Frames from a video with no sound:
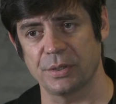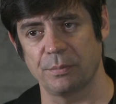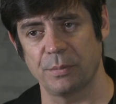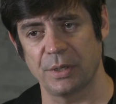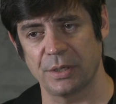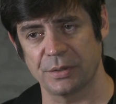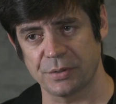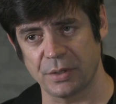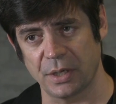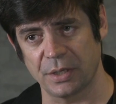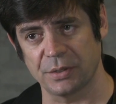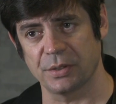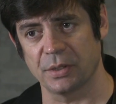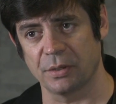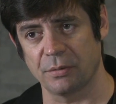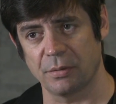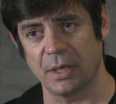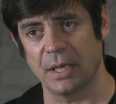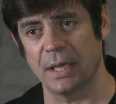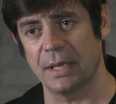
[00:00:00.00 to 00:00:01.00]

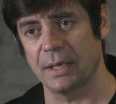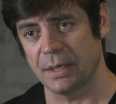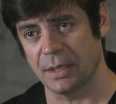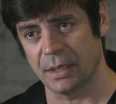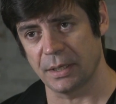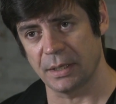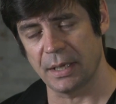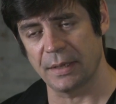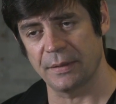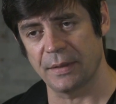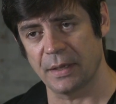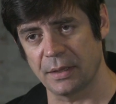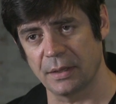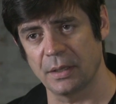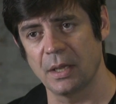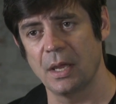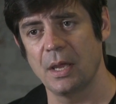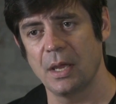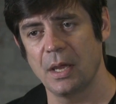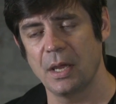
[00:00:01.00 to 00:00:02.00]
administration created it, and
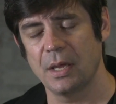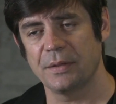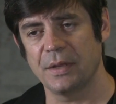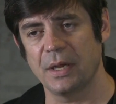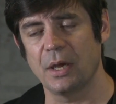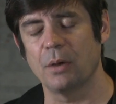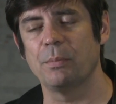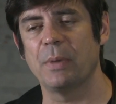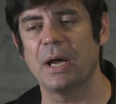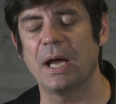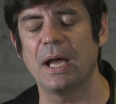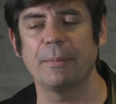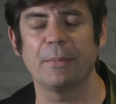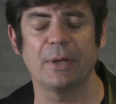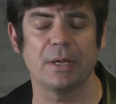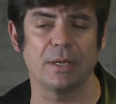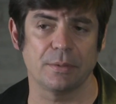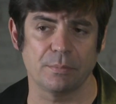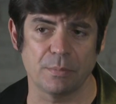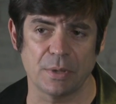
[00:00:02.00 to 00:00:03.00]
then the
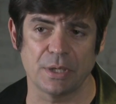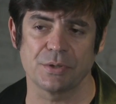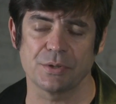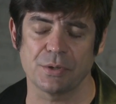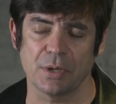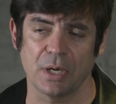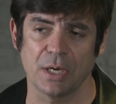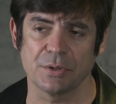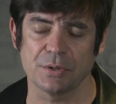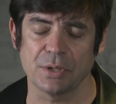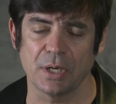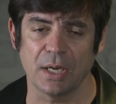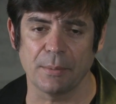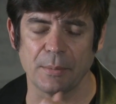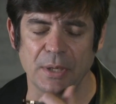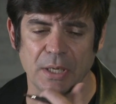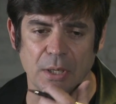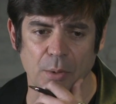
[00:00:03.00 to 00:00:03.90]
Obama administration. I mean,